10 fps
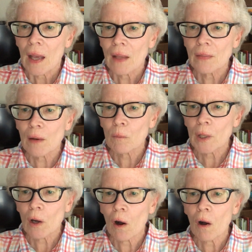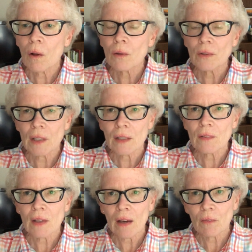and that we all need
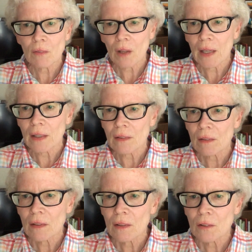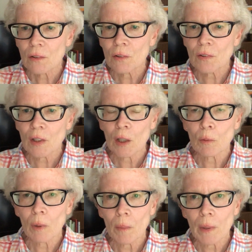to have light to see
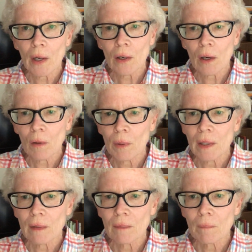where we are going.